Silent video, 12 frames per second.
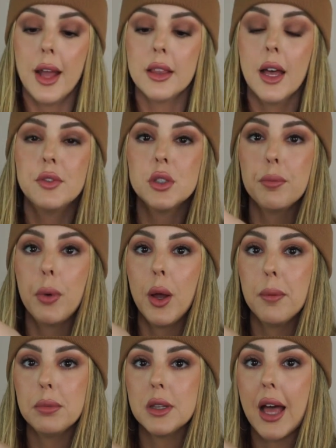I love to
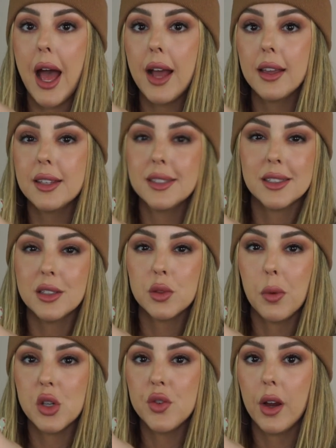put black, it doesn't
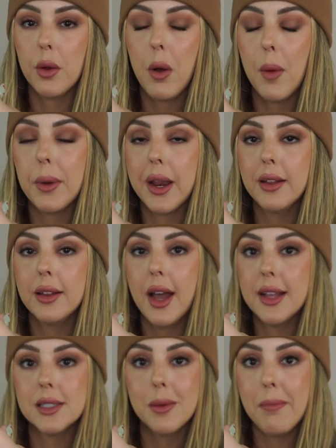swatch very well, but
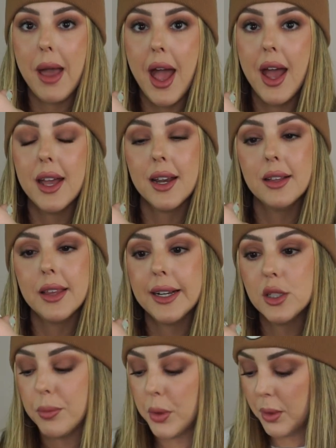it's a matte, and I like
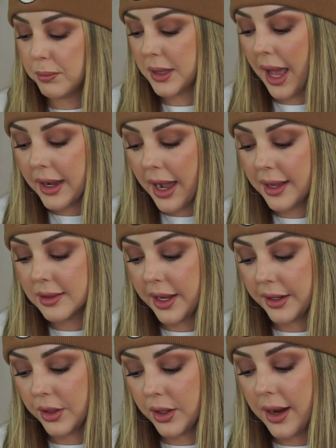to put black
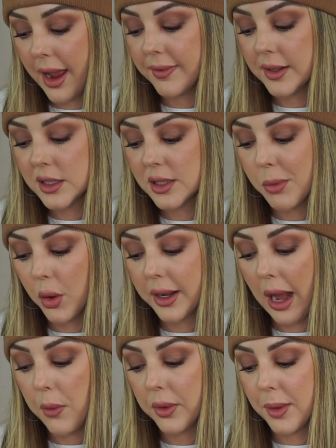eyeliner and then smoke it
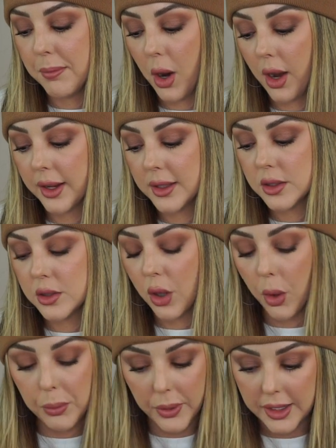out with Embark. It's
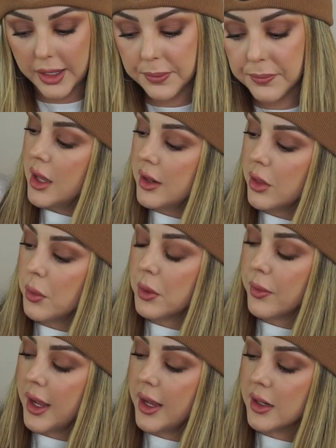so pretty. Another one
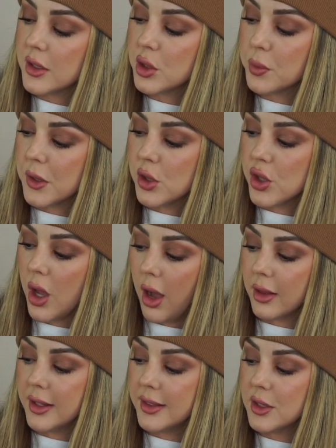right here is Swiss
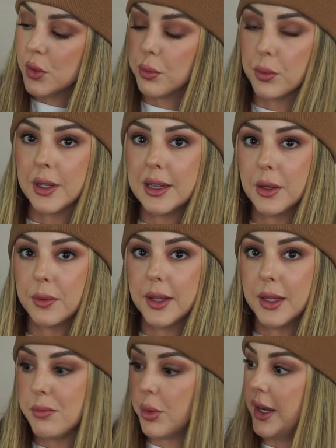Chocolate. That's really,
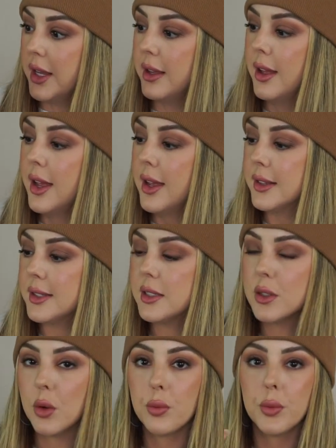really pretty. This
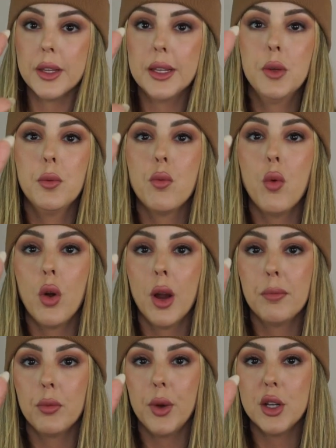is a really
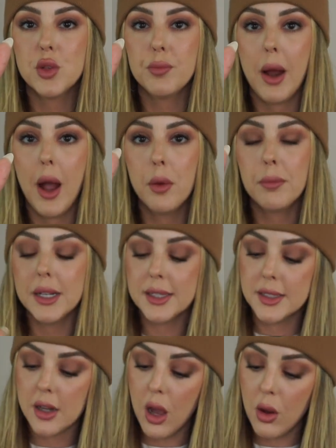warm, rich brown, but
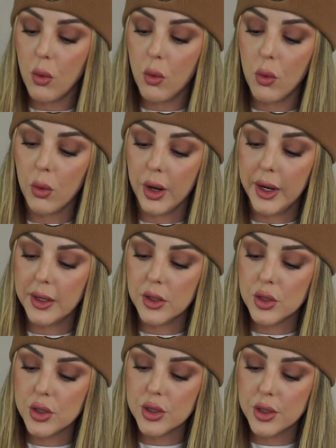it's not
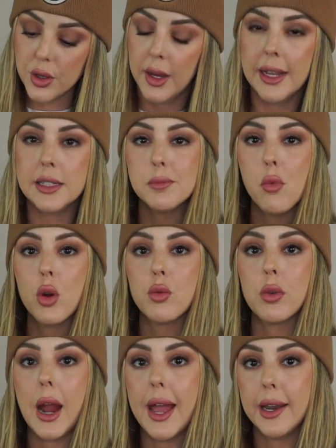orange. It's more
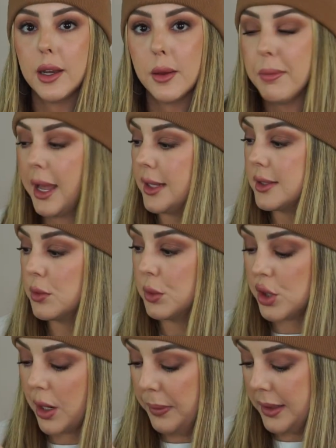red based,
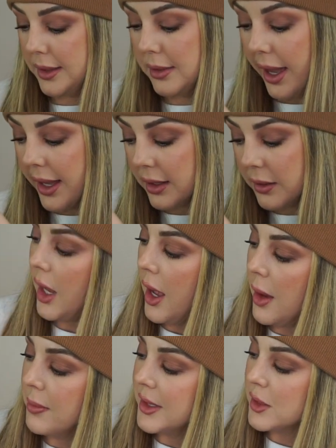which I really like.
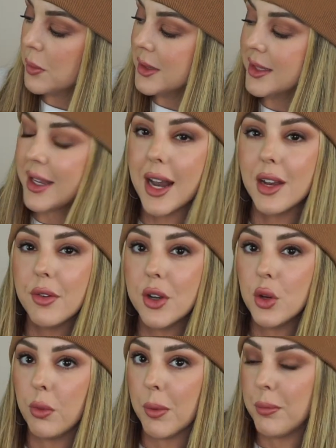This one's a kind of a
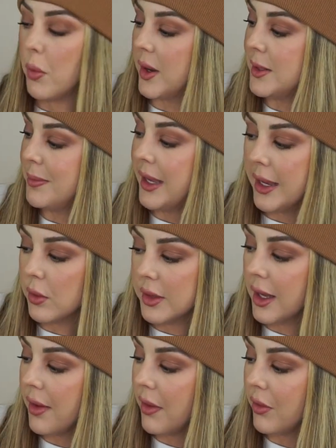newer one to me. I don't
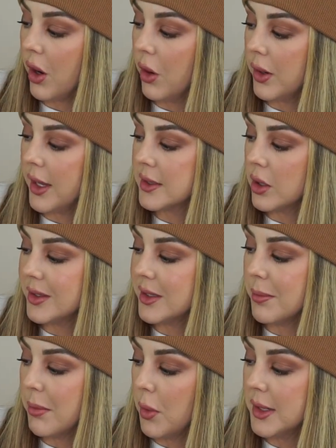think I've ever owned it. It's called
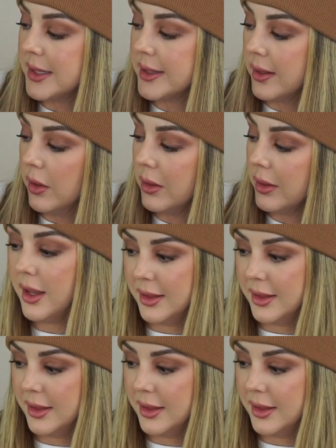Samoa Silk.